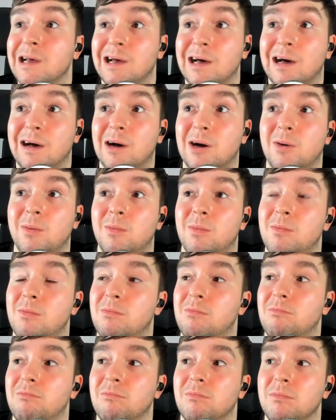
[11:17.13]

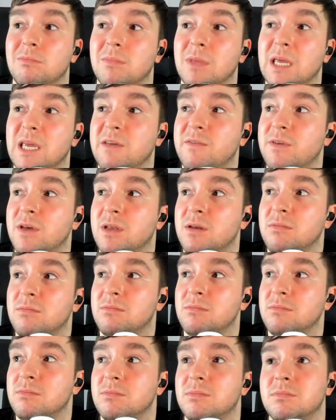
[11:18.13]
um,
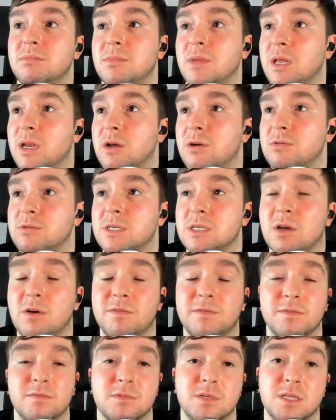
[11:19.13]
even you know
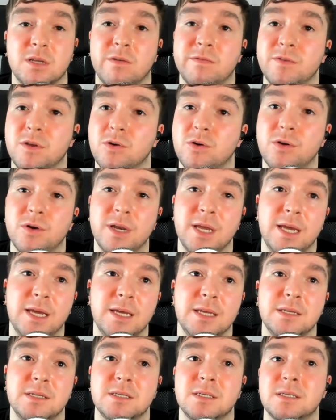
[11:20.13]
soft softer
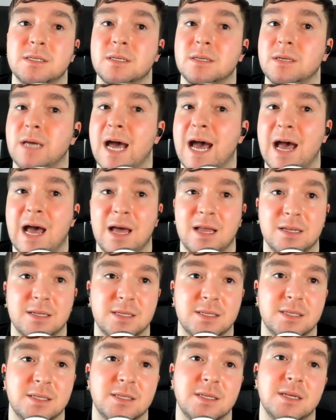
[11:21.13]
hoodies,
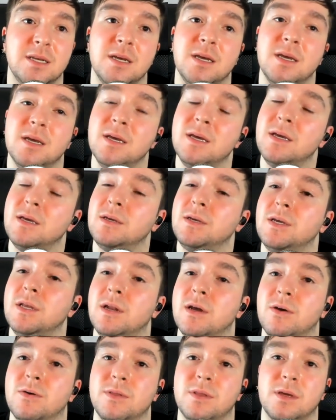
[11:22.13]
hats. Yeah, you
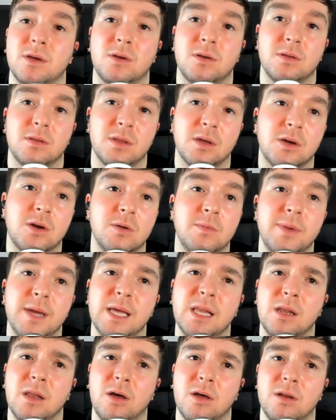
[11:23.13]
know there there could
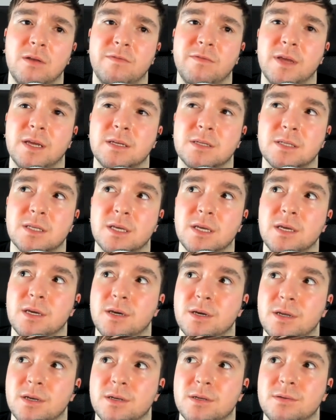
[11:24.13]
be a lot of things that you
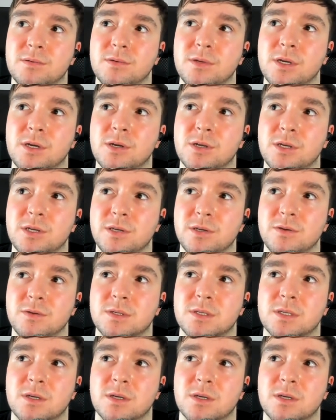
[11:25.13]
could you could use